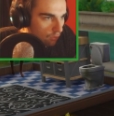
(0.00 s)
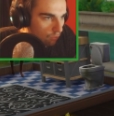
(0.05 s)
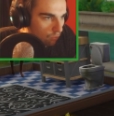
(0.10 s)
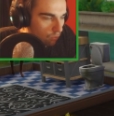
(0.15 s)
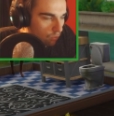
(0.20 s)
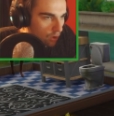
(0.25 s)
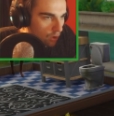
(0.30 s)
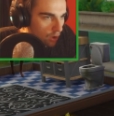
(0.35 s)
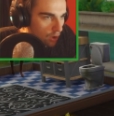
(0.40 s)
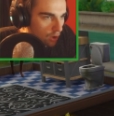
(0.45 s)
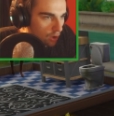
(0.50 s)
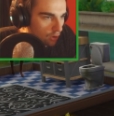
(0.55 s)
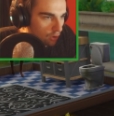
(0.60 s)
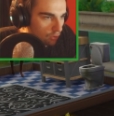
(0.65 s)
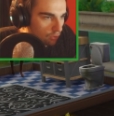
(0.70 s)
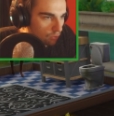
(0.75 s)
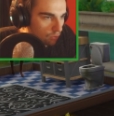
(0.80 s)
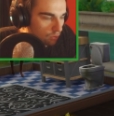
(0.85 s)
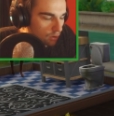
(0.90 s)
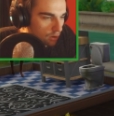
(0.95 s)

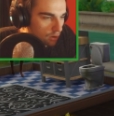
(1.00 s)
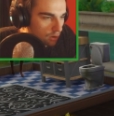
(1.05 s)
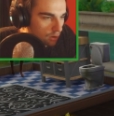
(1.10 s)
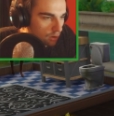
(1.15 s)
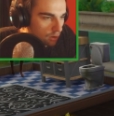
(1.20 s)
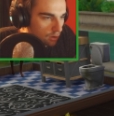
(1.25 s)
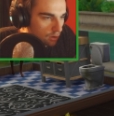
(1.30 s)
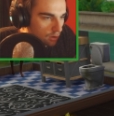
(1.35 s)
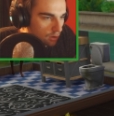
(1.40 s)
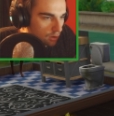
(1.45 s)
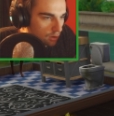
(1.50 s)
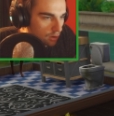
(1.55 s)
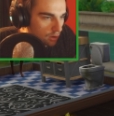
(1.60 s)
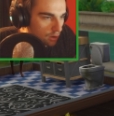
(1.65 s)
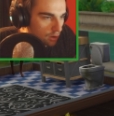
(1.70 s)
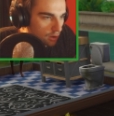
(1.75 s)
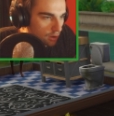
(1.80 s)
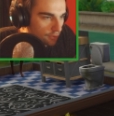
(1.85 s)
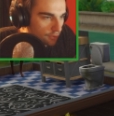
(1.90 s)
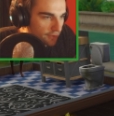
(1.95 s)
Whoa.
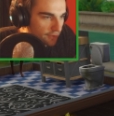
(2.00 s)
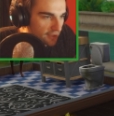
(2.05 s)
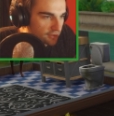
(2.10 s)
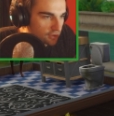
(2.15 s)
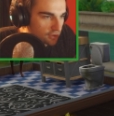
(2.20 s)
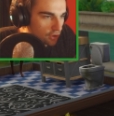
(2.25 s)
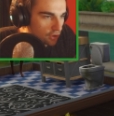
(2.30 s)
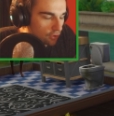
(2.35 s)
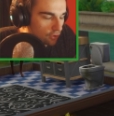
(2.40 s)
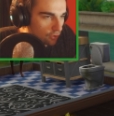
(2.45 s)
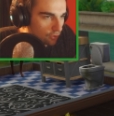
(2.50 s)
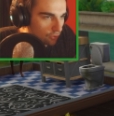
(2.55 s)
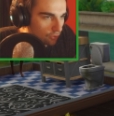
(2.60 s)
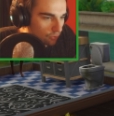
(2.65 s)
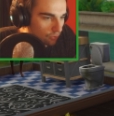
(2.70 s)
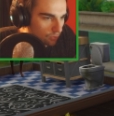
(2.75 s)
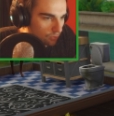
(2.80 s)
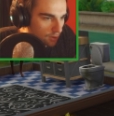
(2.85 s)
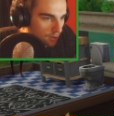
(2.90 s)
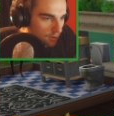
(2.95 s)
That's
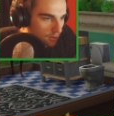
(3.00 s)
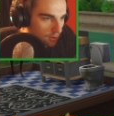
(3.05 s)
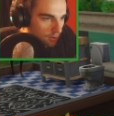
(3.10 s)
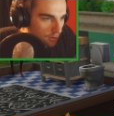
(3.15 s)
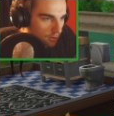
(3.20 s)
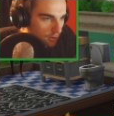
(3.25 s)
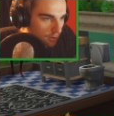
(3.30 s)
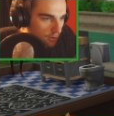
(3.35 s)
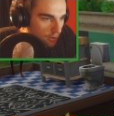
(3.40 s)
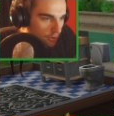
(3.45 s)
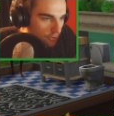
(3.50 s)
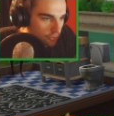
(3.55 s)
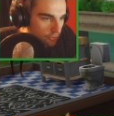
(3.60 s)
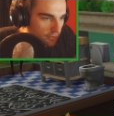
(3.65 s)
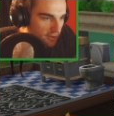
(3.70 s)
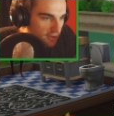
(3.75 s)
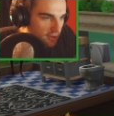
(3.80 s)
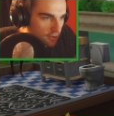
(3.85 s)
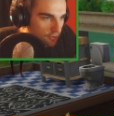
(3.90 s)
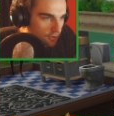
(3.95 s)
cool.
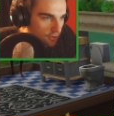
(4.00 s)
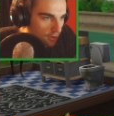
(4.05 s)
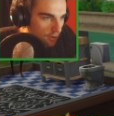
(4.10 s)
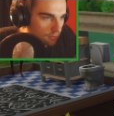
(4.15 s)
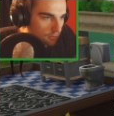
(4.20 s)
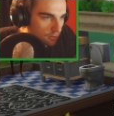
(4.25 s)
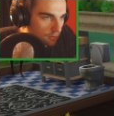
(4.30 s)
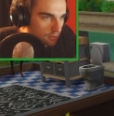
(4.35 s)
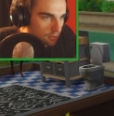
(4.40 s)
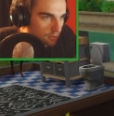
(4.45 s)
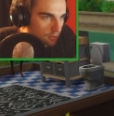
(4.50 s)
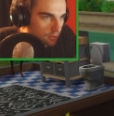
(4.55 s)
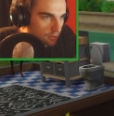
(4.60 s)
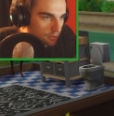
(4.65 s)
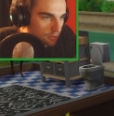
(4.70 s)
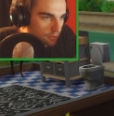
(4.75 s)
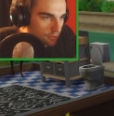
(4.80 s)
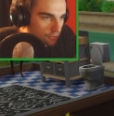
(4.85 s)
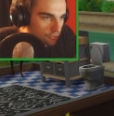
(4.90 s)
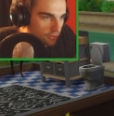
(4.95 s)
Drink it, Joe.
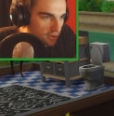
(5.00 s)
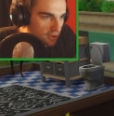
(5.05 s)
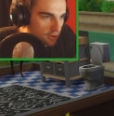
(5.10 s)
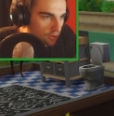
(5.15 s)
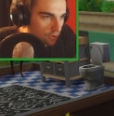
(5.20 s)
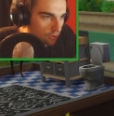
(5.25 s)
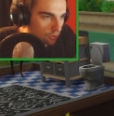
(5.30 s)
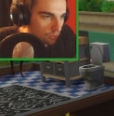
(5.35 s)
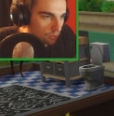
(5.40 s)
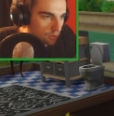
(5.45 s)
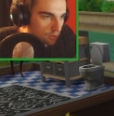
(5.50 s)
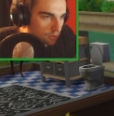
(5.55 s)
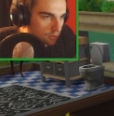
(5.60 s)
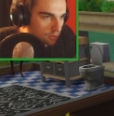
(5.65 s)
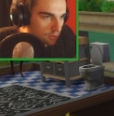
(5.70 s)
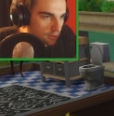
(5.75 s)
Drink it all.